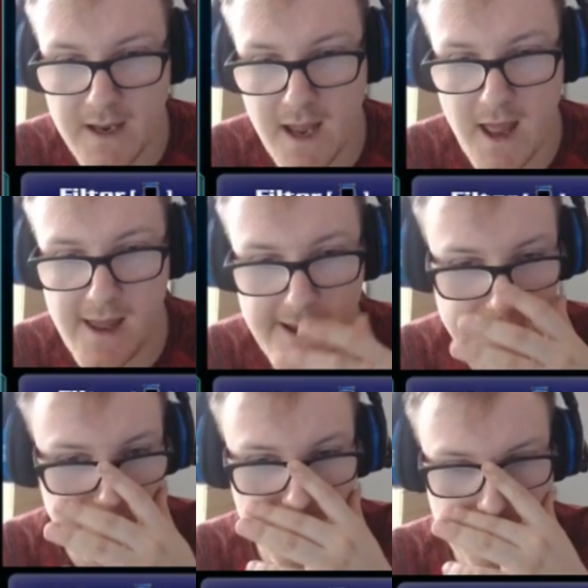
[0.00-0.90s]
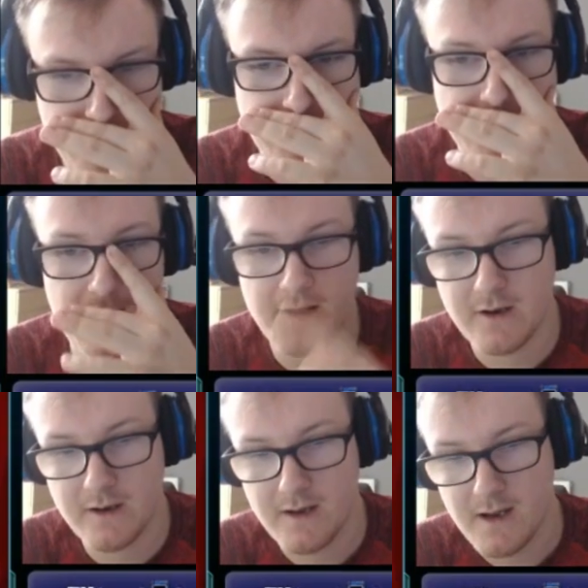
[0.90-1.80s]
Your opponent
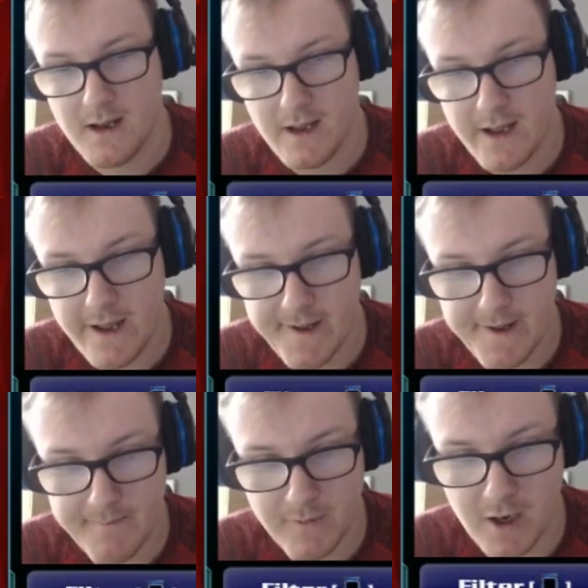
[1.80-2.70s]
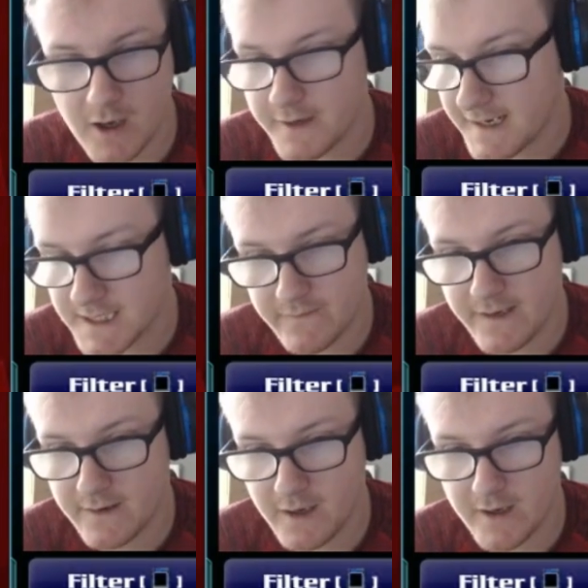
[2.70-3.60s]
can't
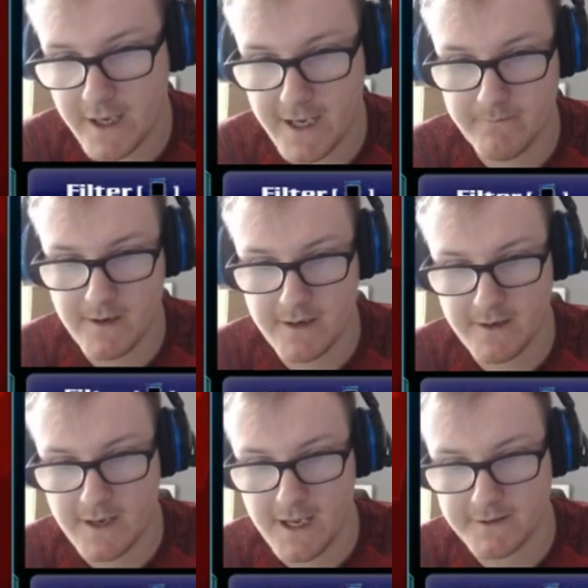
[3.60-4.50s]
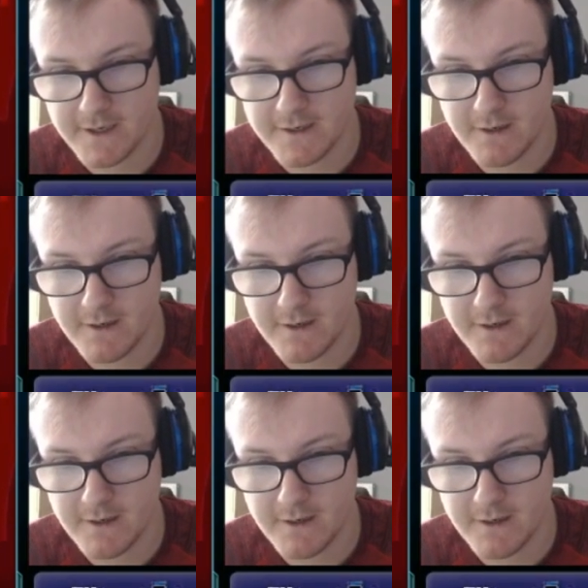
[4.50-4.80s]
activate card. So your